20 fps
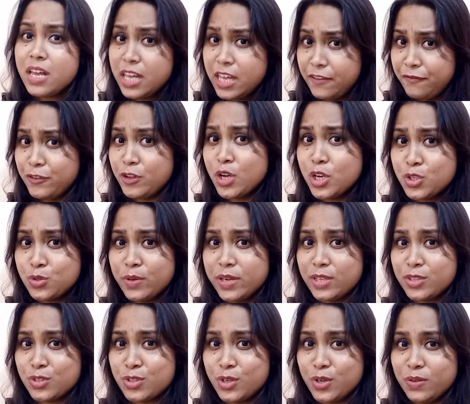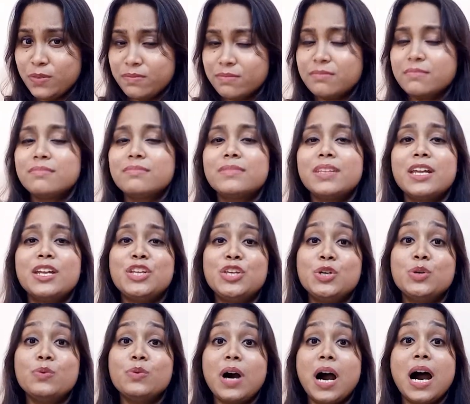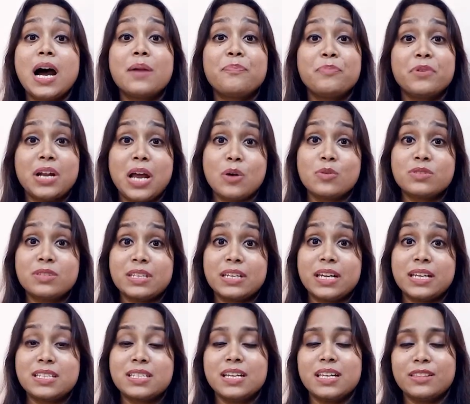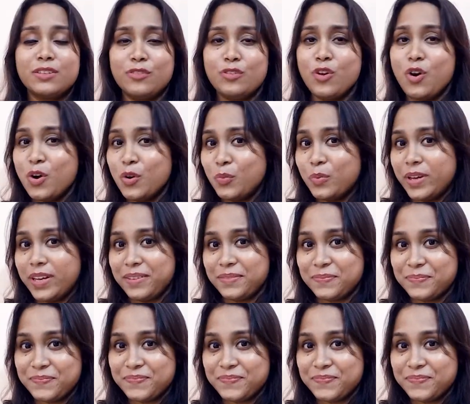If you are doing so, then you are pronouncing it in the wrong way.